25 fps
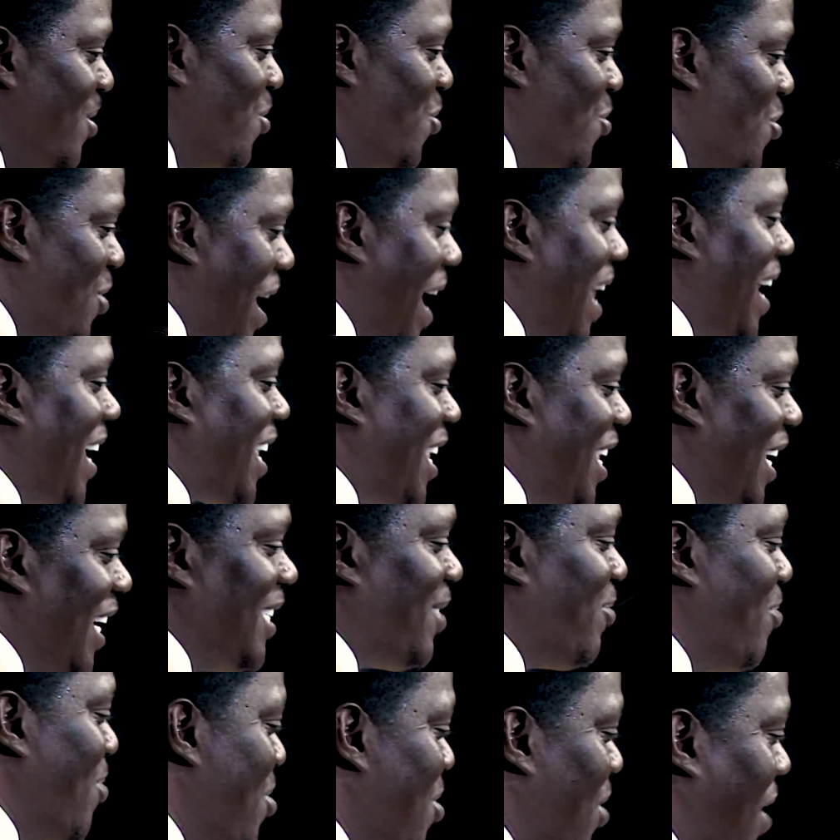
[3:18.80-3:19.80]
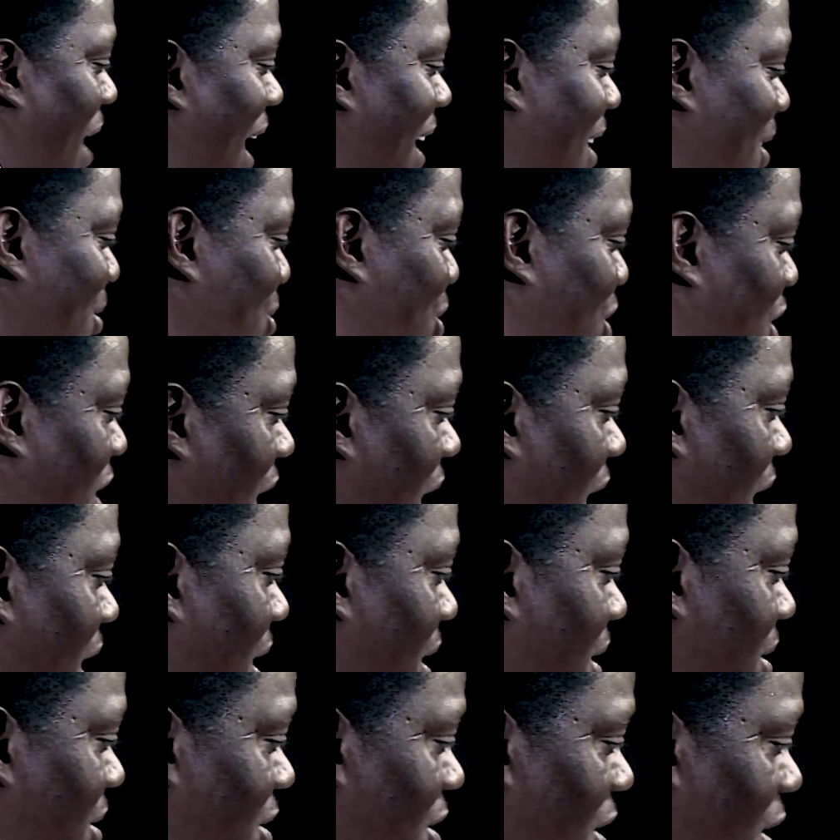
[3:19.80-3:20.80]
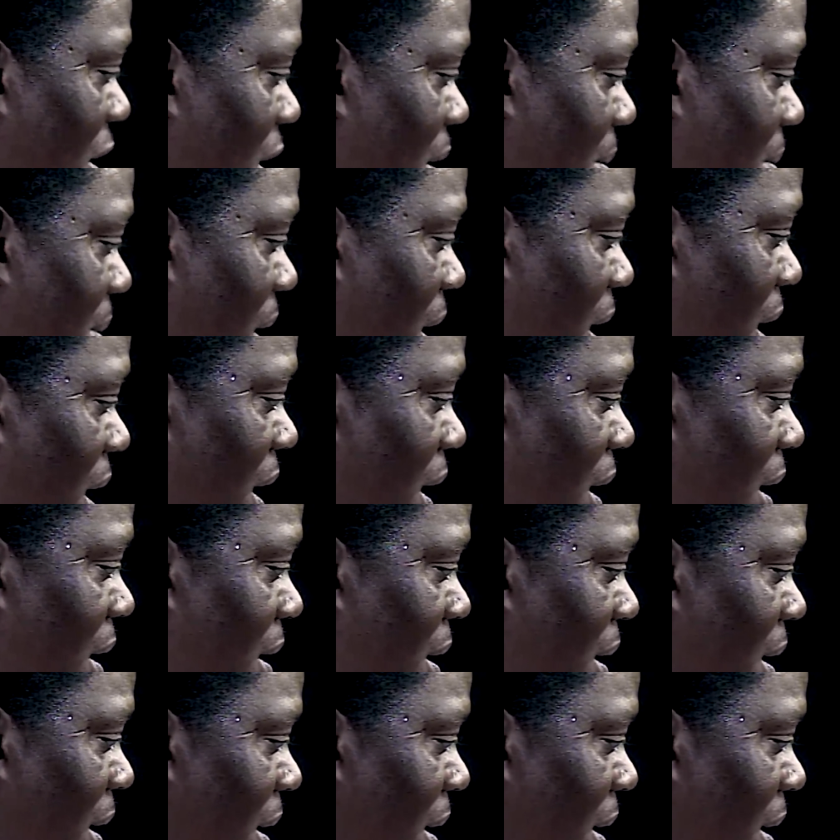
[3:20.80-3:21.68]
You gotta kiss when you can't do shit else, you know what I mean?